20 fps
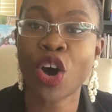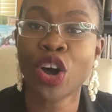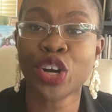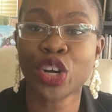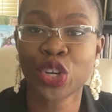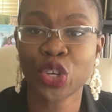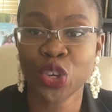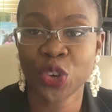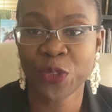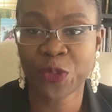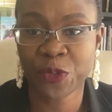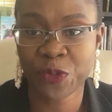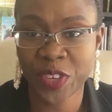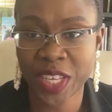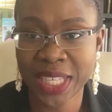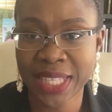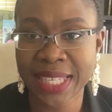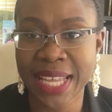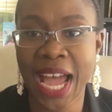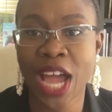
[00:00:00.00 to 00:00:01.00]
under your
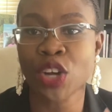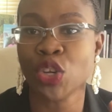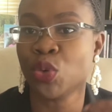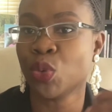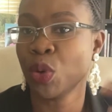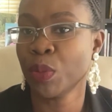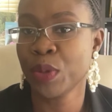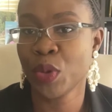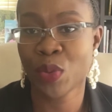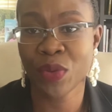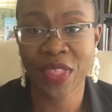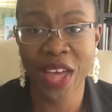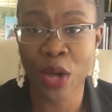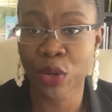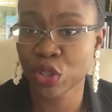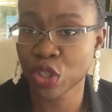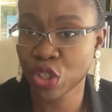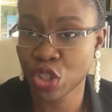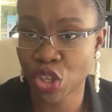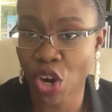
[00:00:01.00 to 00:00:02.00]
feet and you will be
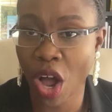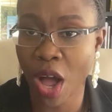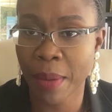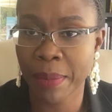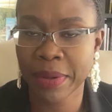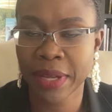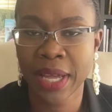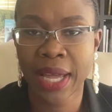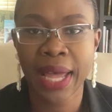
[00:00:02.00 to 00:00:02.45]
without a job.